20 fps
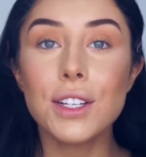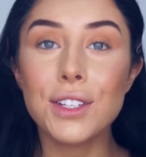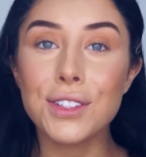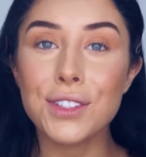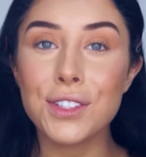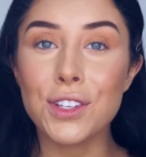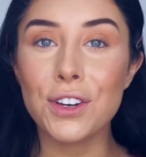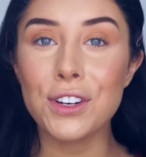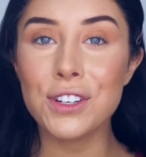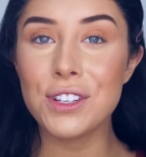
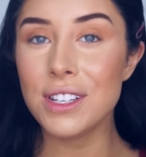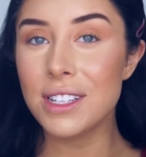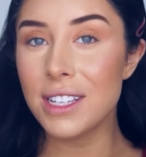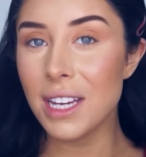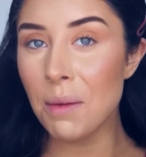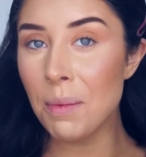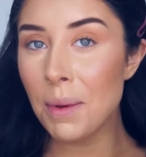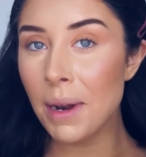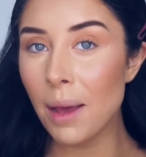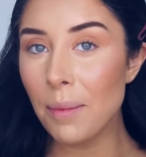So to
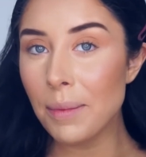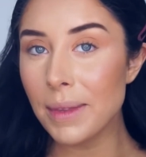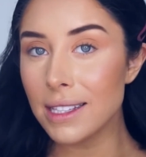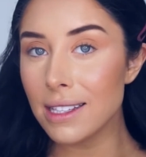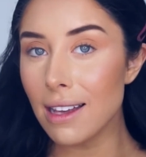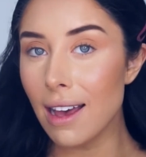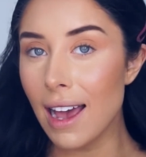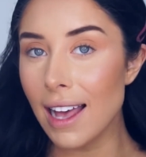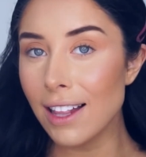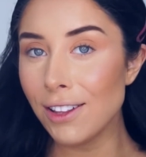deepen up this
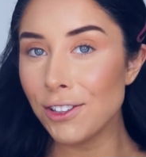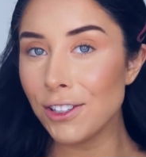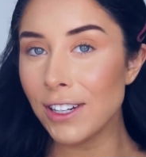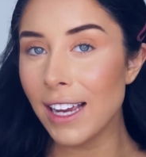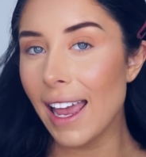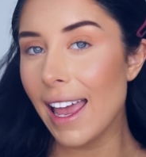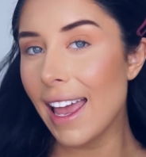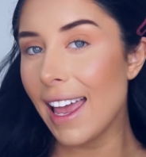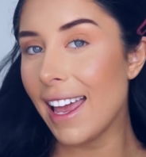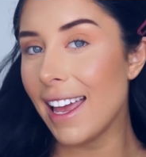eye look
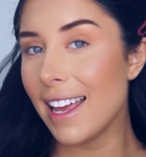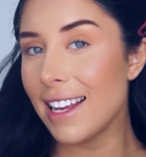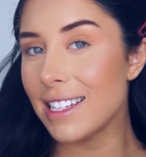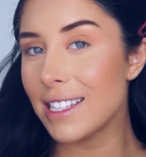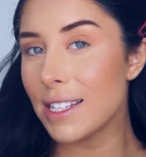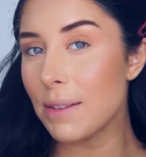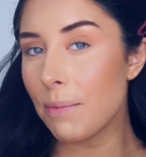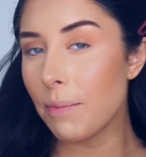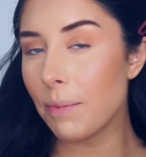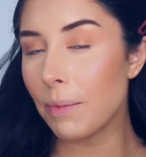
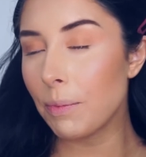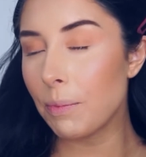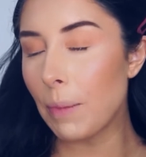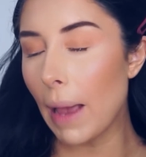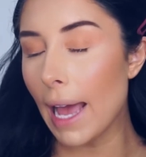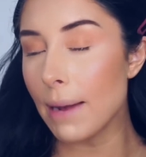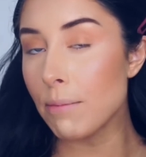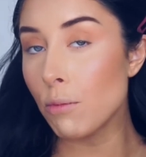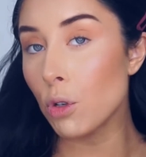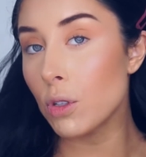and
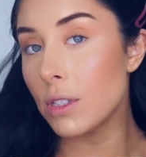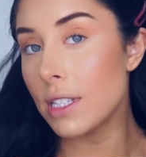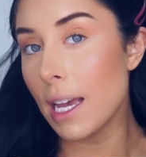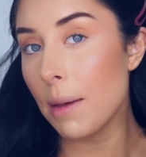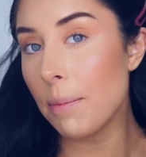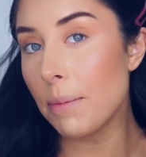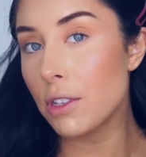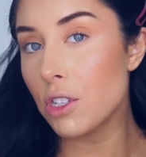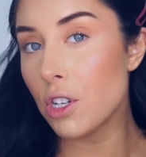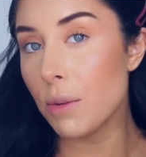add more
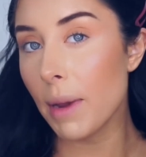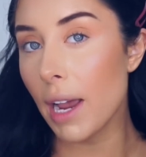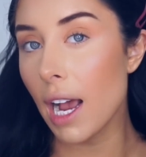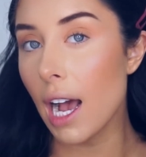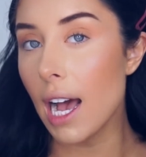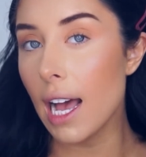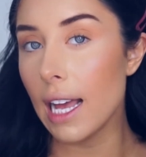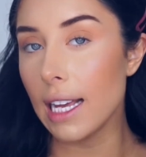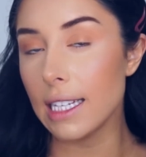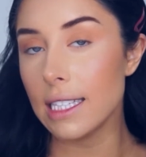depth to my
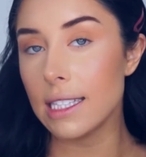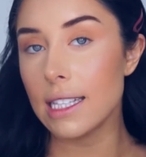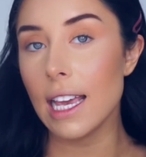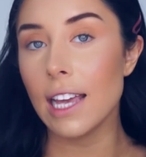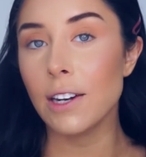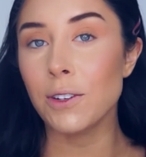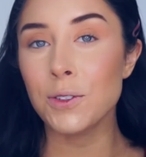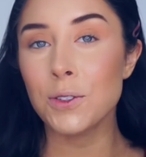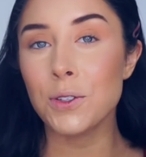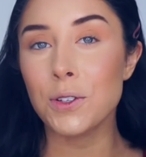eyes,
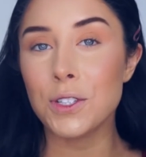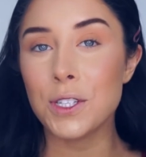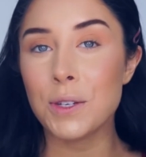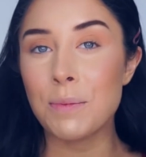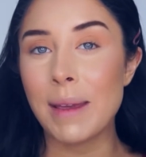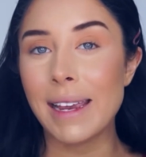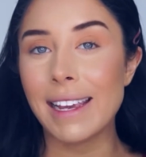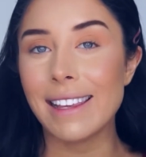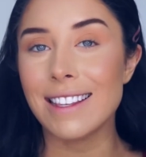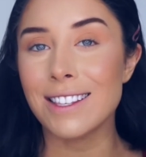and also to
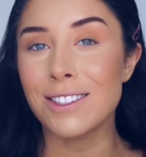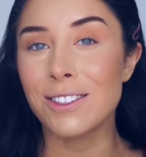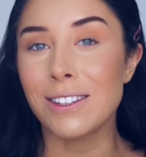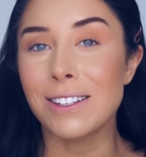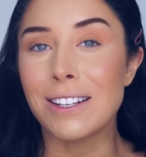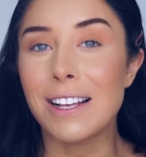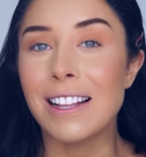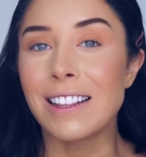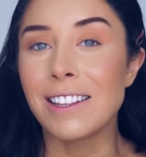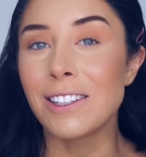make this
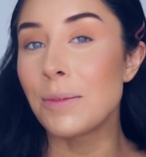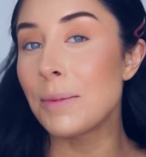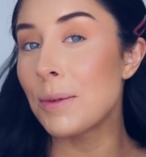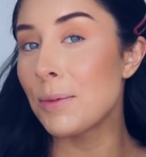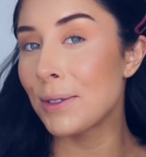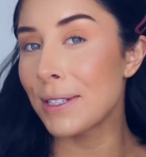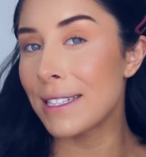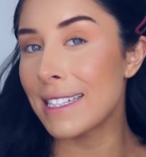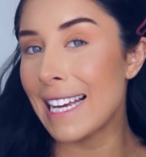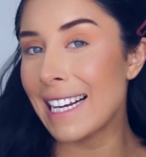look a little bit
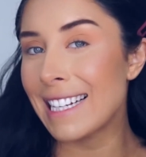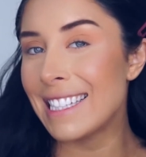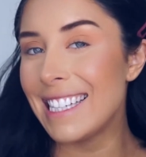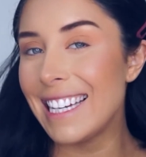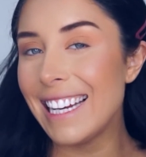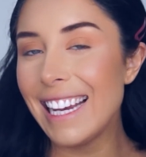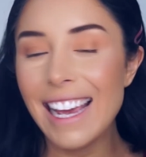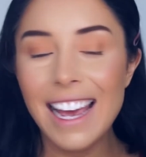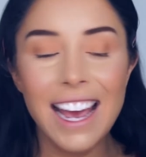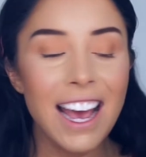more
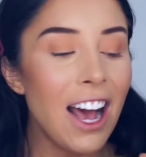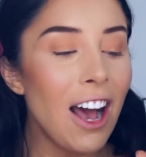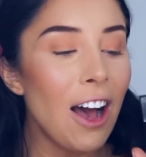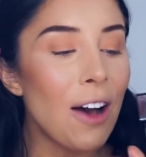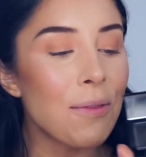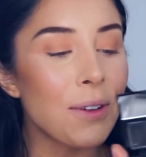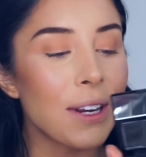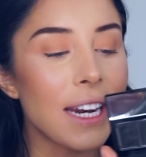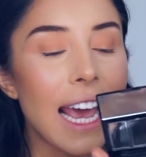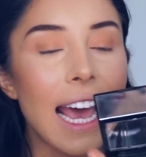sexy,
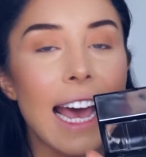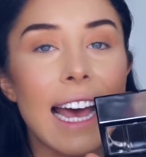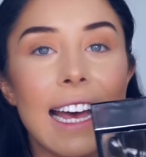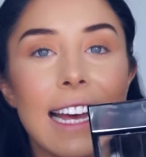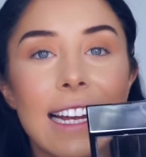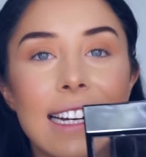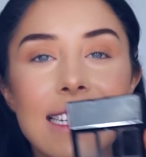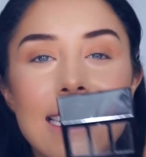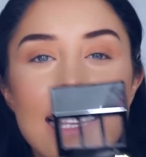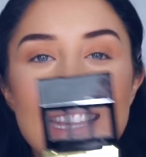I'm going to
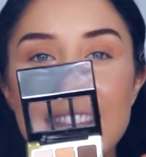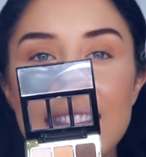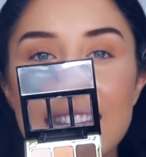add